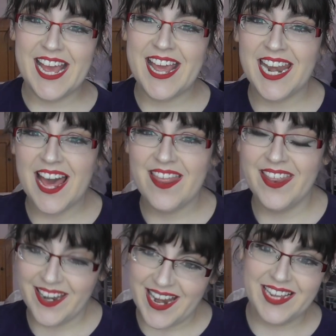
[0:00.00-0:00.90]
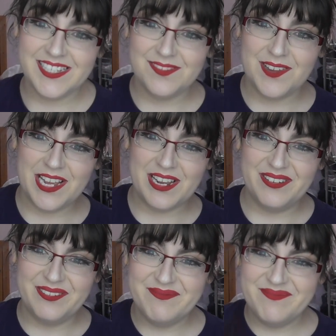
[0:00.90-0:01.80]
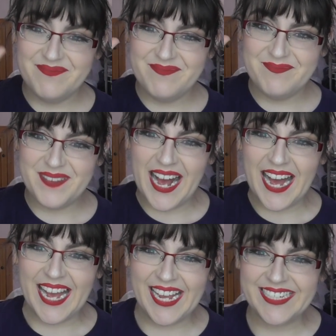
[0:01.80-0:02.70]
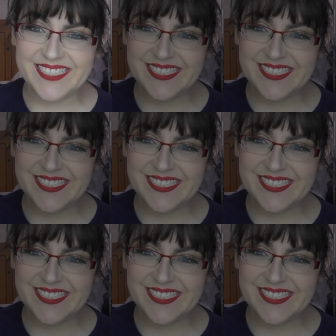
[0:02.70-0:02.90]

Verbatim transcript: in the next video. Bye.